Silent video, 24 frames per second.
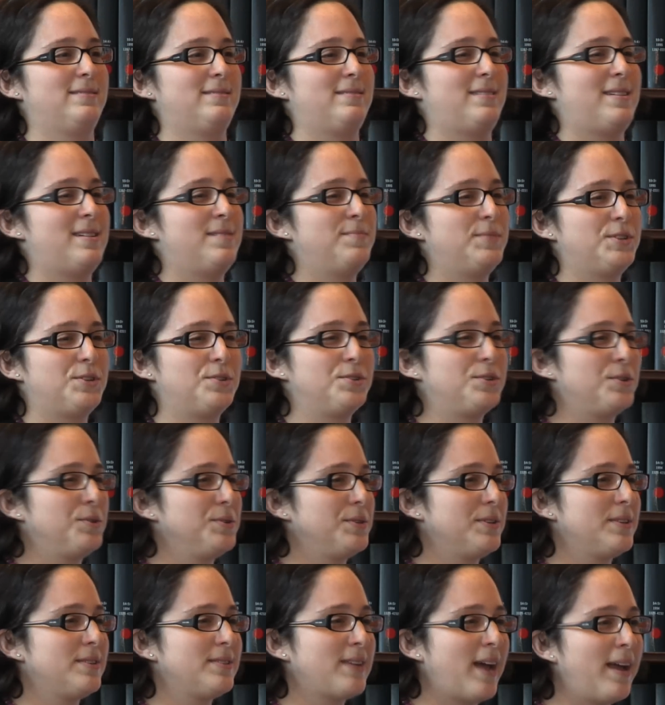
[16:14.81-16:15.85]
And Mr.
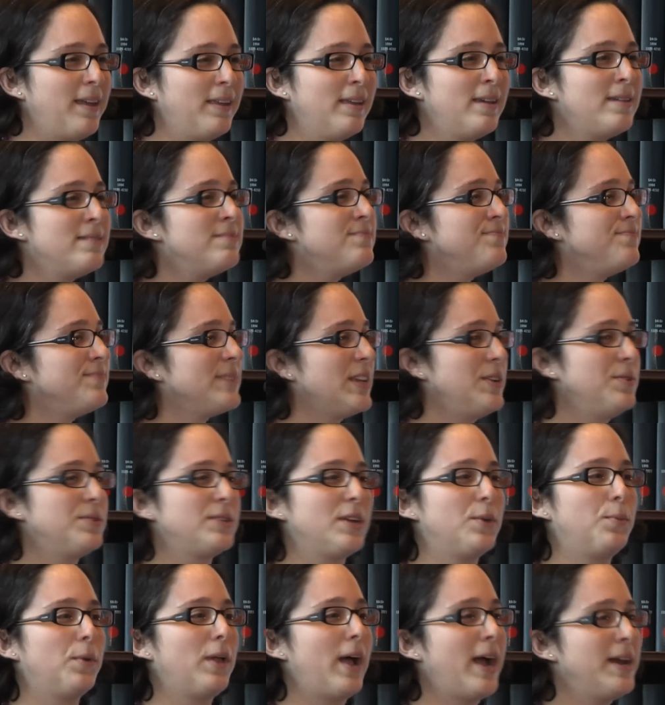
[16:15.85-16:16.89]
Jones is silent. And you
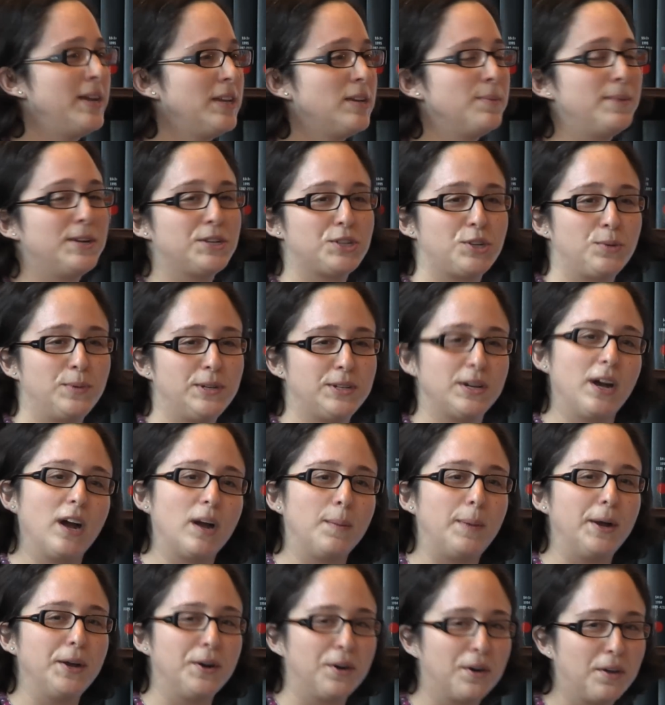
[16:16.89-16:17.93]
say, well, I need to make sure we talk
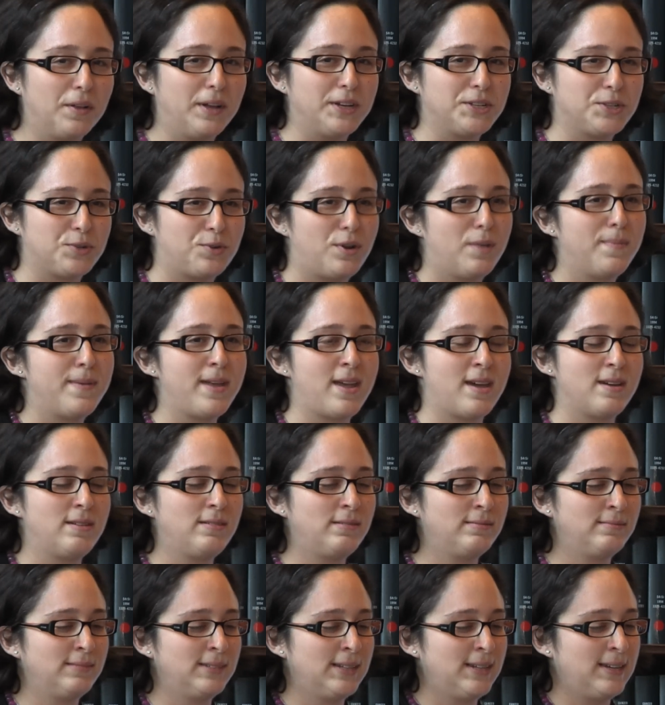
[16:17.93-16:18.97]
about your cholesterol
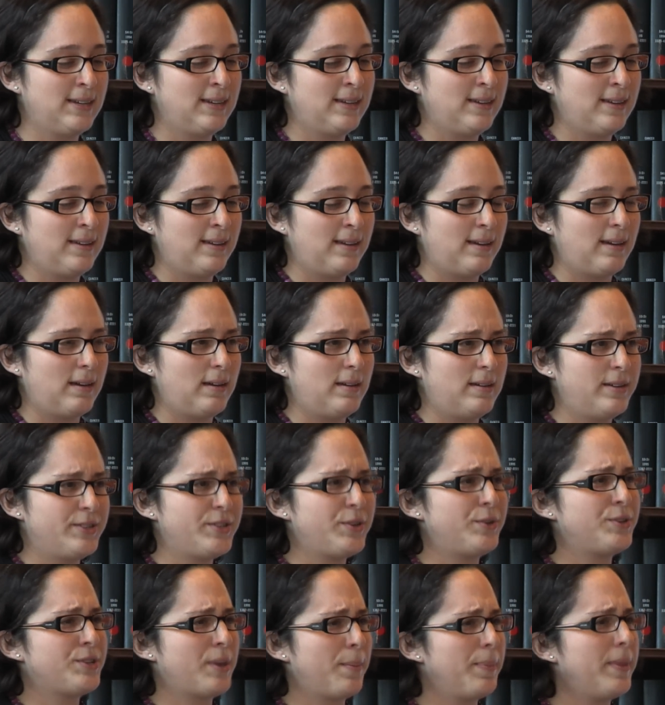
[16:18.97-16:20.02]
panel. Is
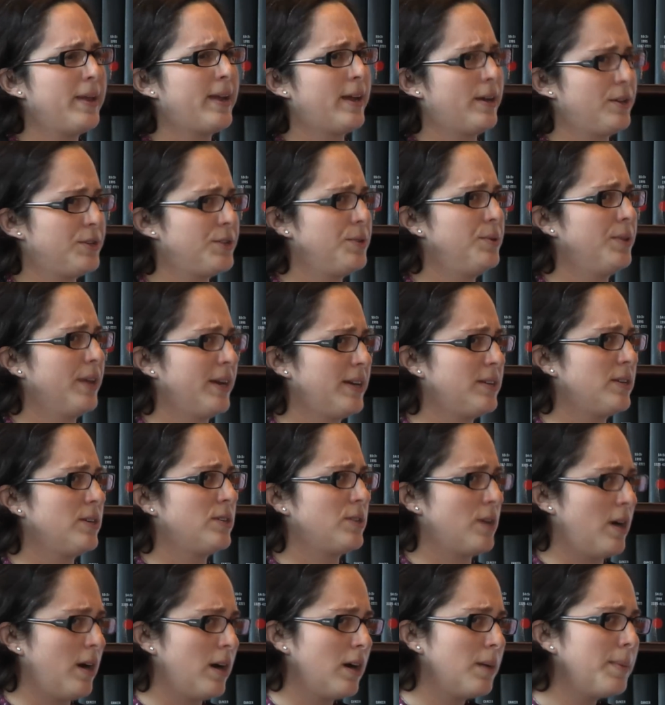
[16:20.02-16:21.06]
there something else you'd like to
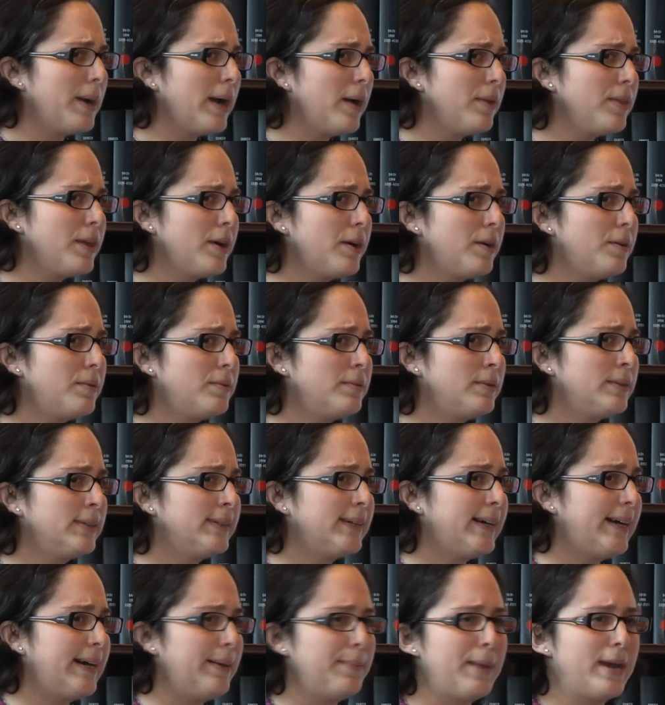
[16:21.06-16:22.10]
talk about, though?
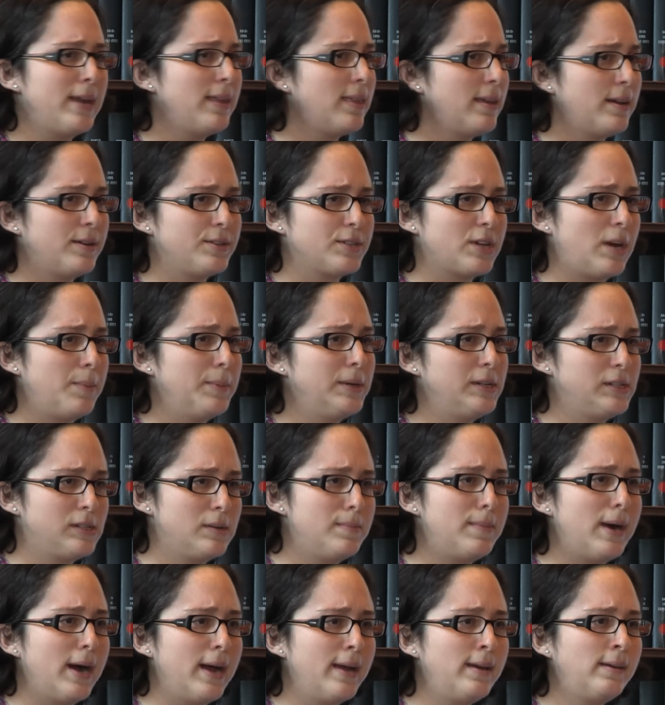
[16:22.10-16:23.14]
Anything else coming to
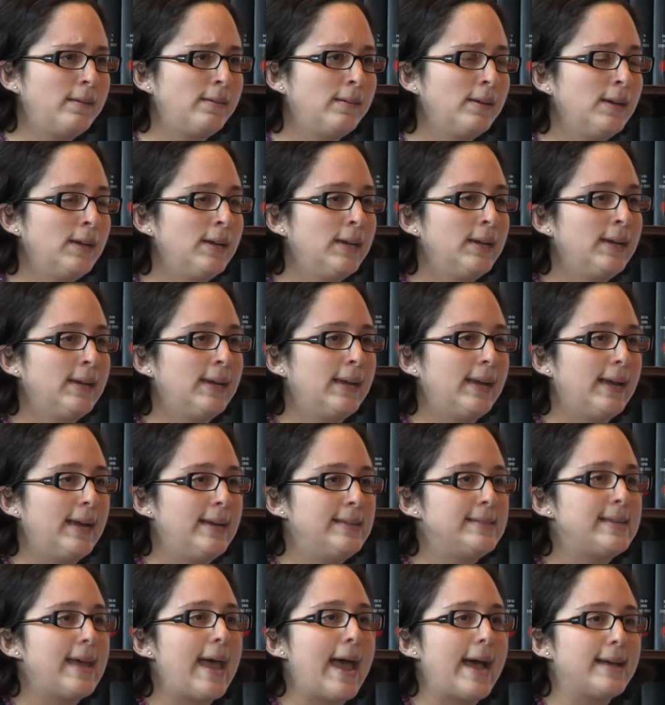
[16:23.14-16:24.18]
mind?
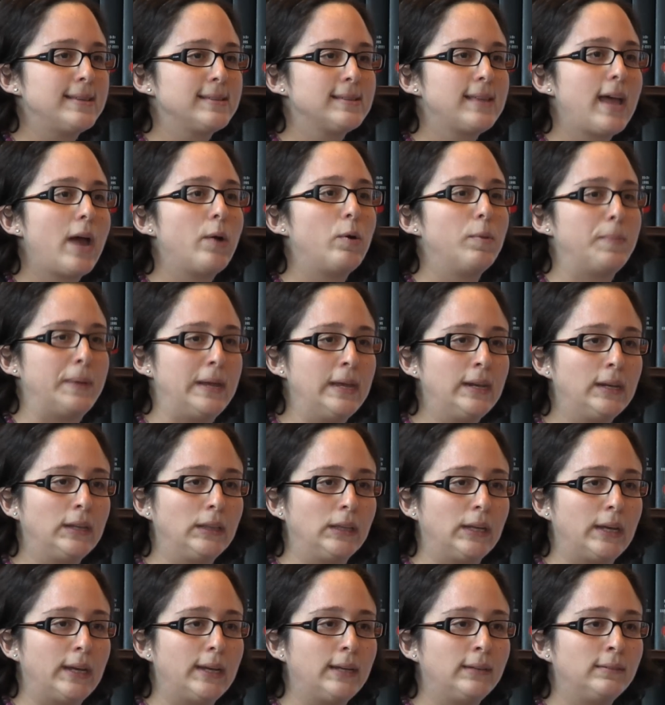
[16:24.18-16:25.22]
And to ask that
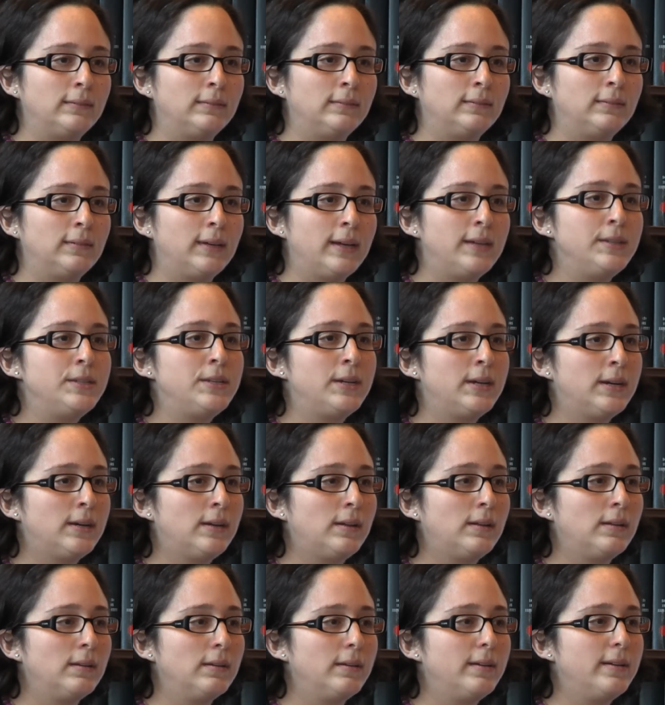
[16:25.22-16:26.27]
repeatedly
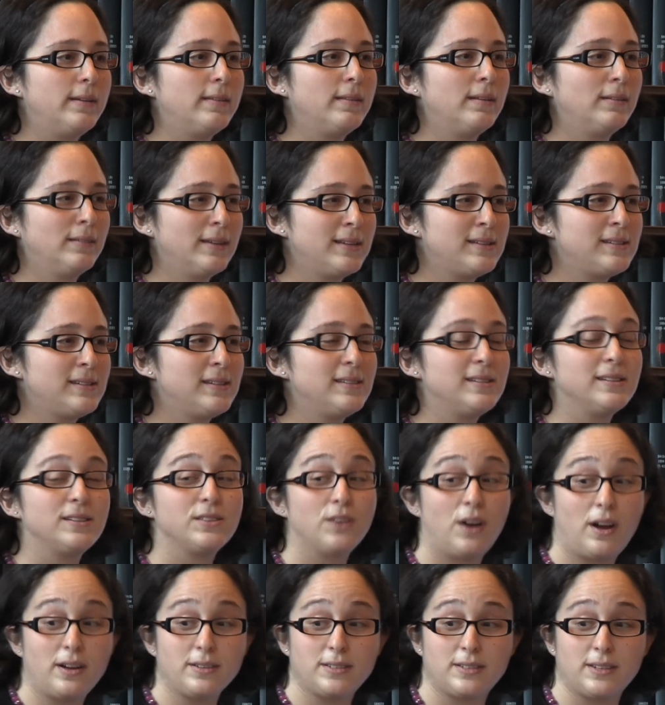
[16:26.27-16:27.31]
until the list is
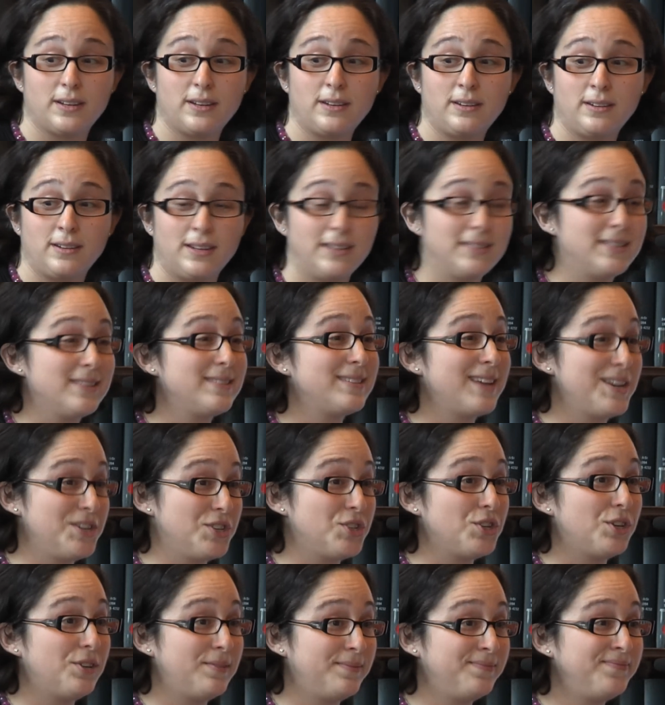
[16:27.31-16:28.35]
exhausted is
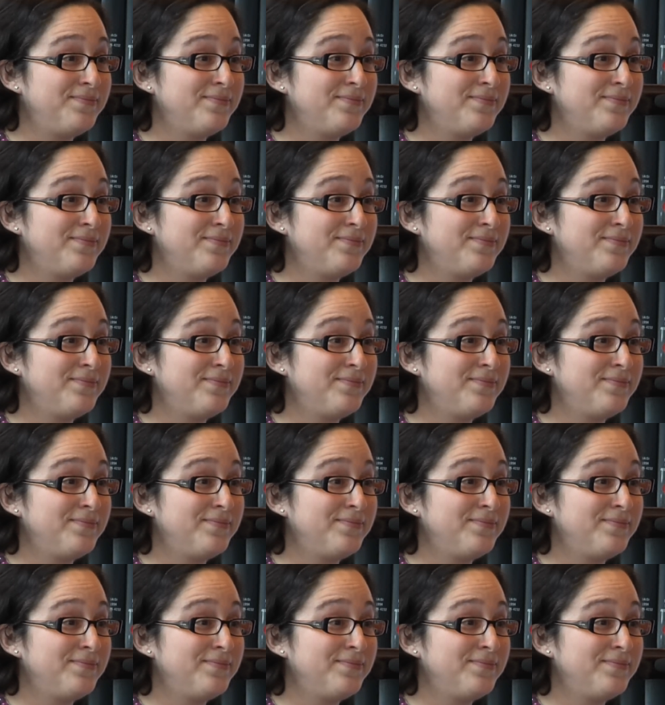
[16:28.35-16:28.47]
essential.